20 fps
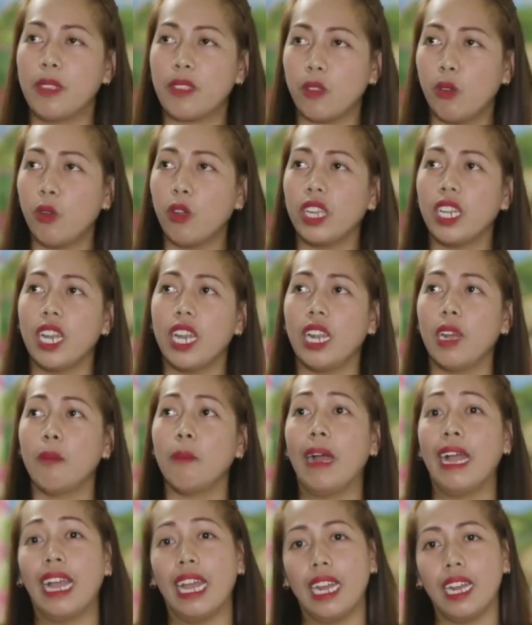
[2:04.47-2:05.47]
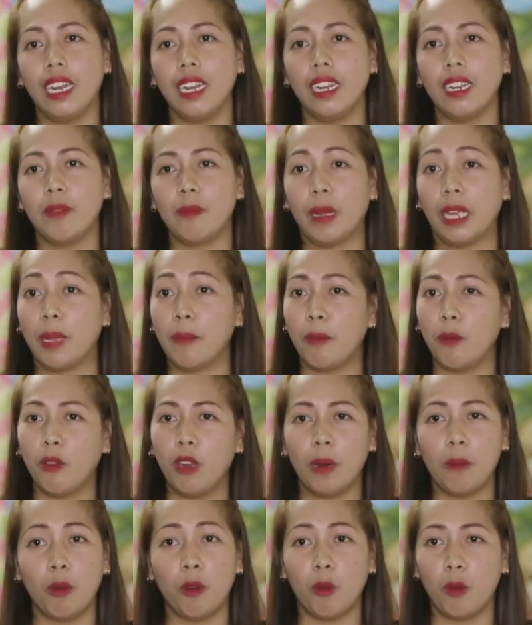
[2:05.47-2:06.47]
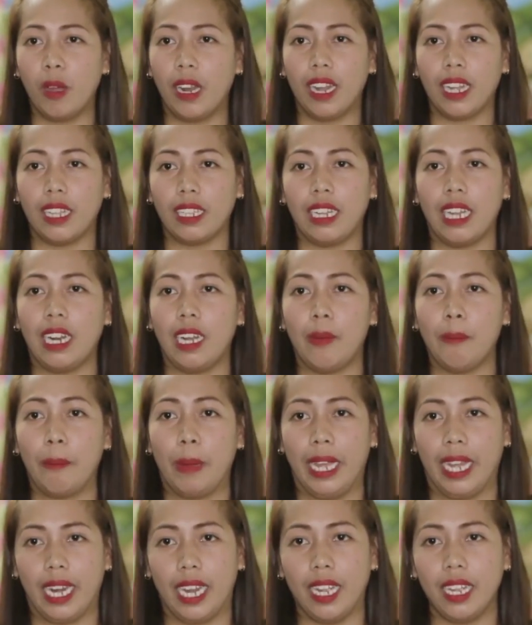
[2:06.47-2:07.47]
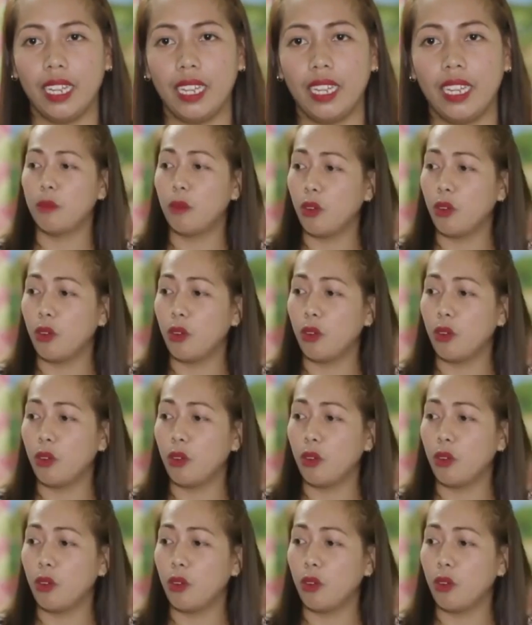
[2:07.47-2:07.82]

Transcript: Arlene is cured now, but she vowed never to use lip